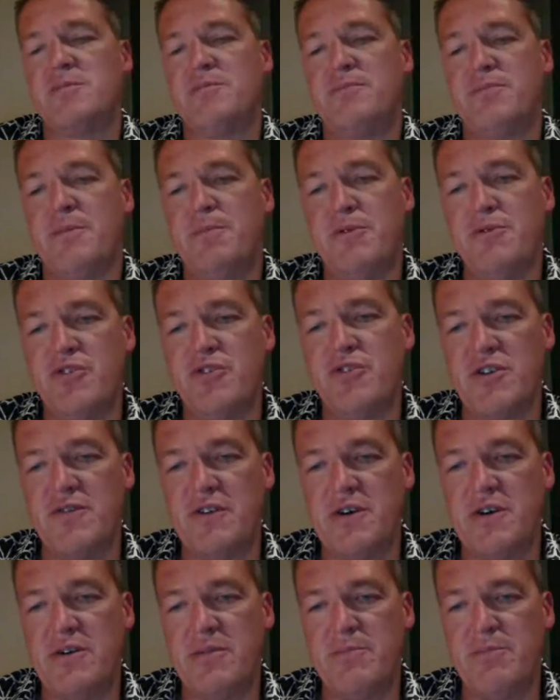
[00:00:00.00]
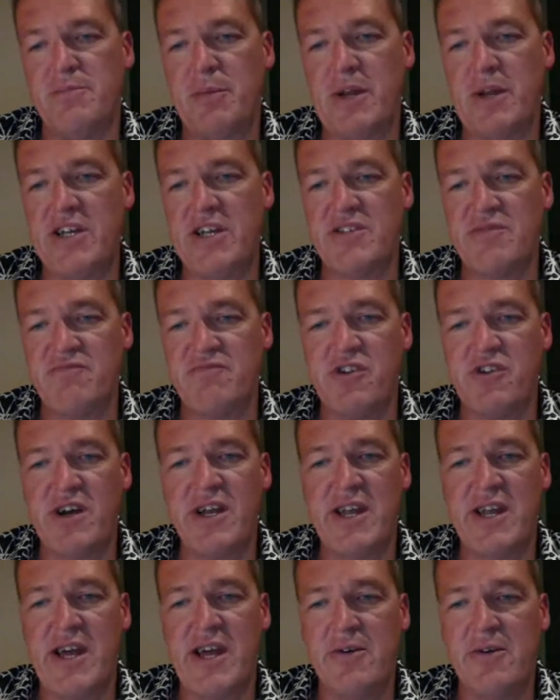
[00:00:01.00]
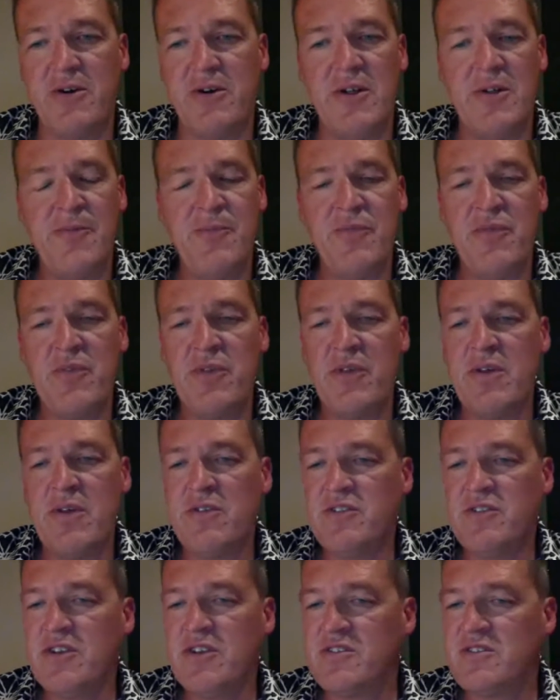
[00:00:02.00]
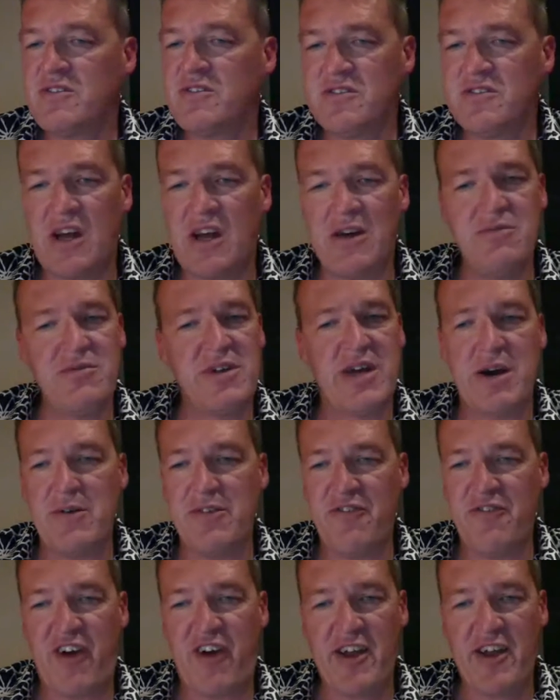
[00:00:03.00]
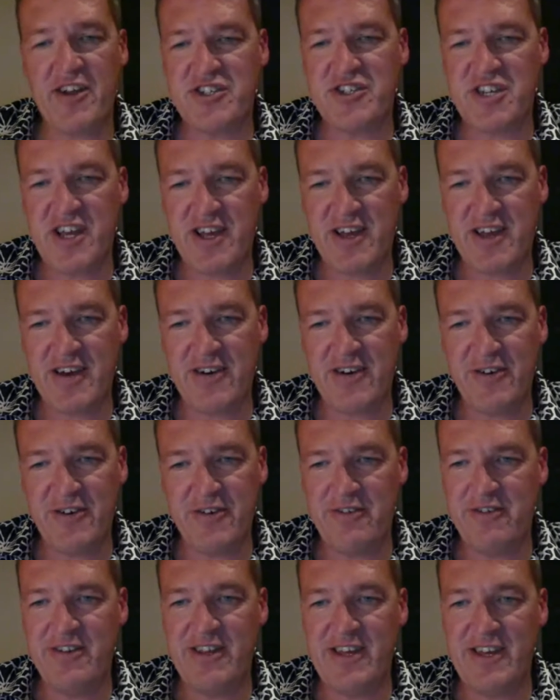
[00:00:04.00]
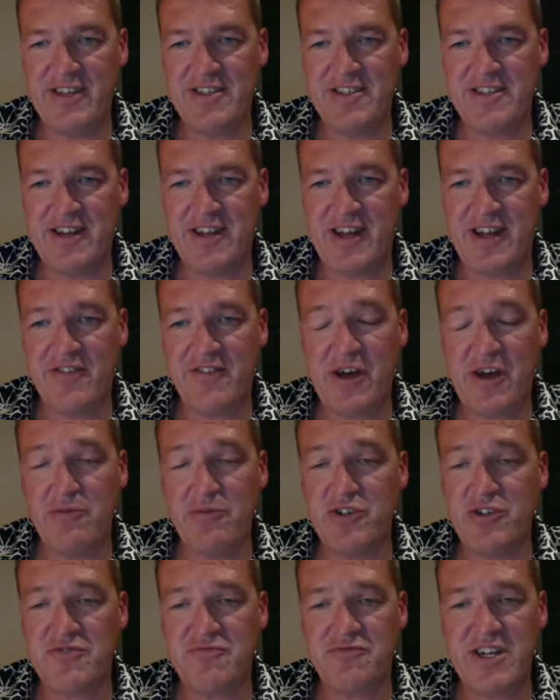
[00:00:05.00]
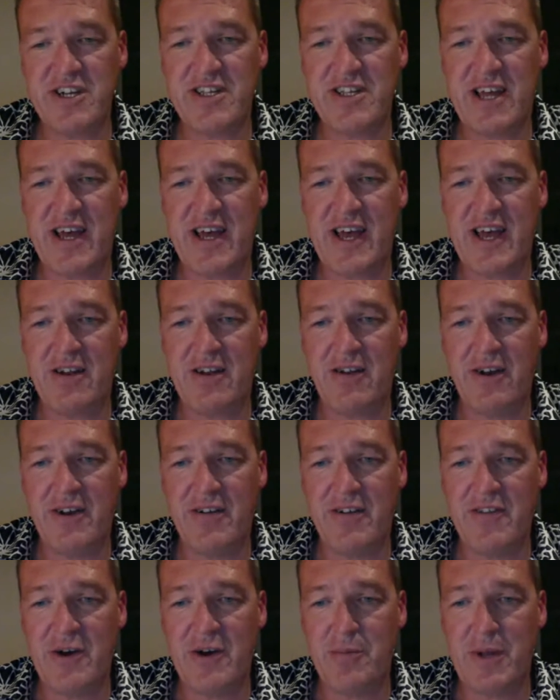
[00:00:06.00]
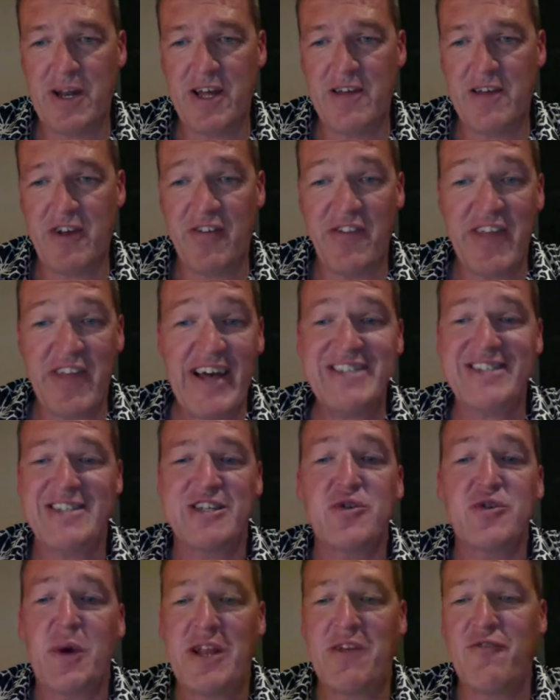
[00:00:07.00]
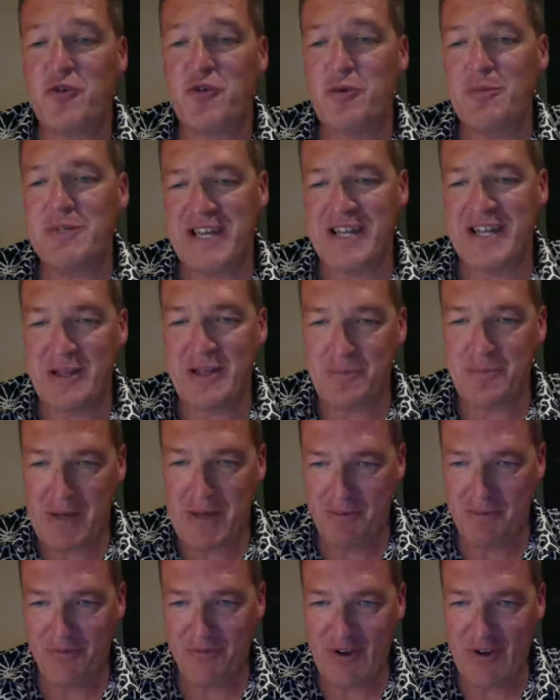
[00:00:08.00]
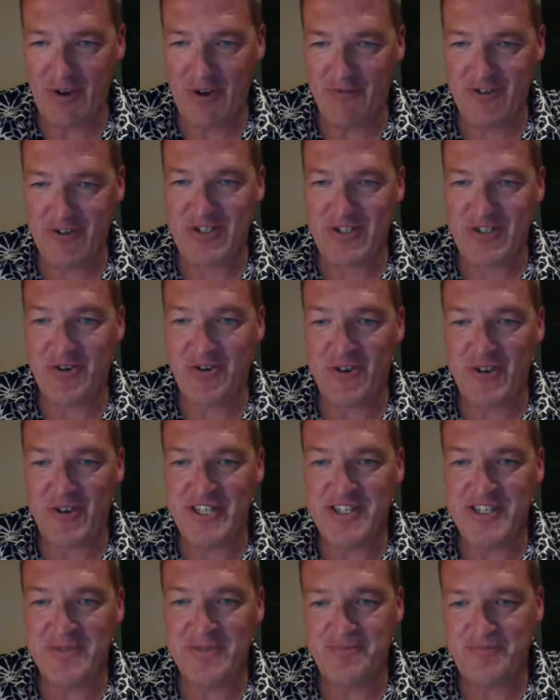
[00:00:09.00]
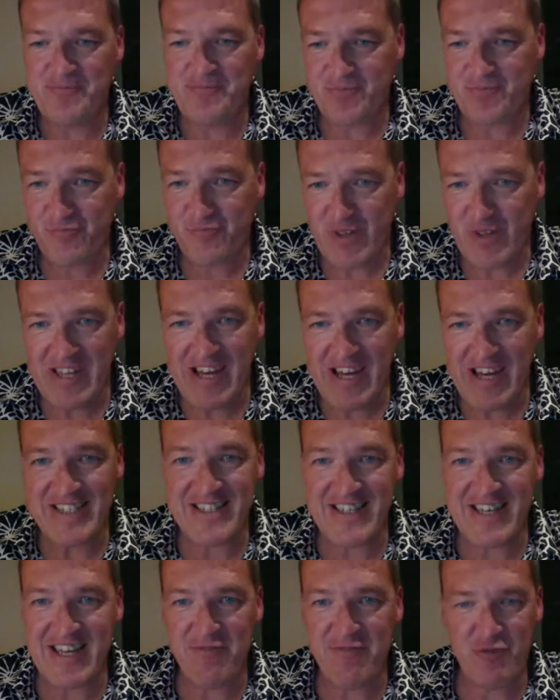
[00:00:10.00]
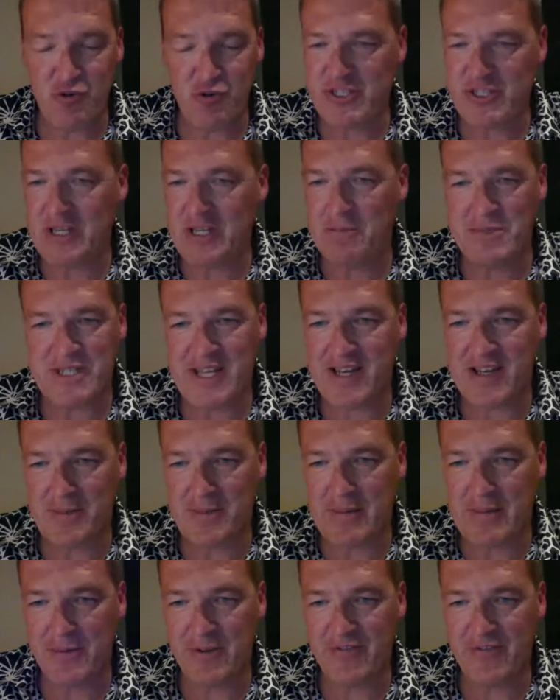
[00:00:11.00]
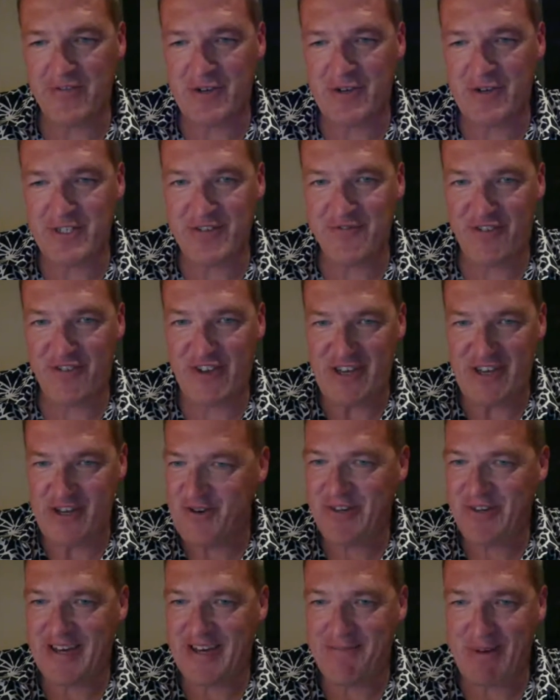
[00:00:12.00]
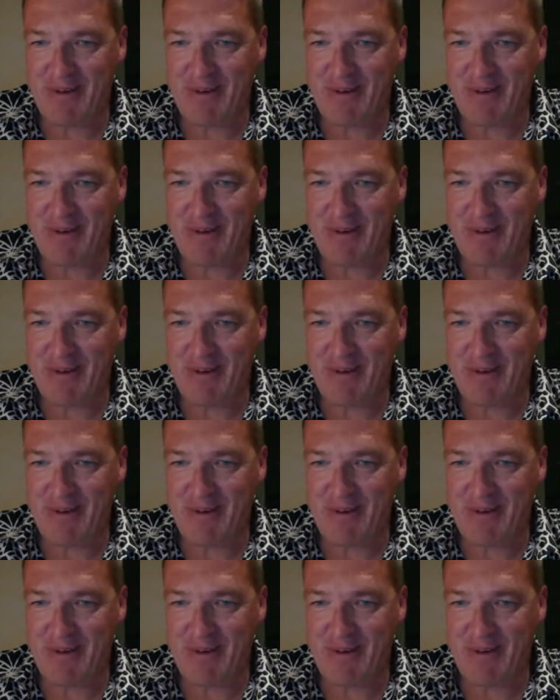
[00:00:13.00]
proportion of our population right now that don't go and fact check it on the internet. They'll just read that headline and they'll believe it. And that's the 24% of the people who voted for Tories. That's the 14% of people that voted for UKIP,